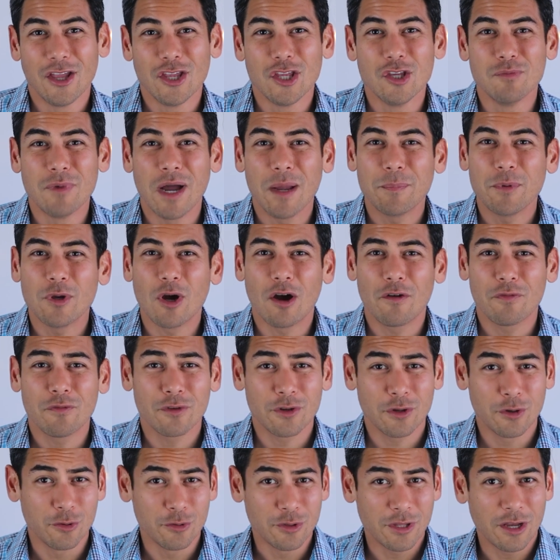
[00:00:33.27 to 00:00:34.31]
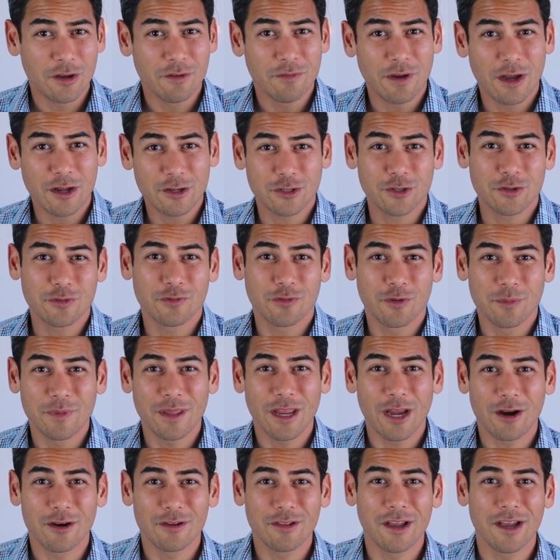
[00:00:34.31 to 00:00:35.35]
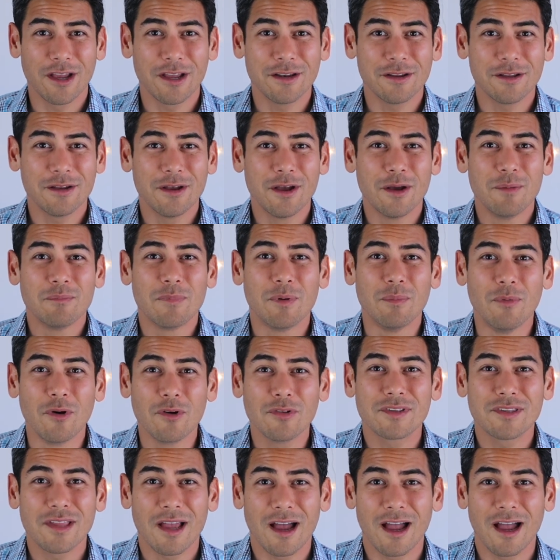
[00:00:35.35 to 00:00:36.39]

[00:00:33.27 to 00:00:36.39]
You might be offered a hotel voucher from the airline, but most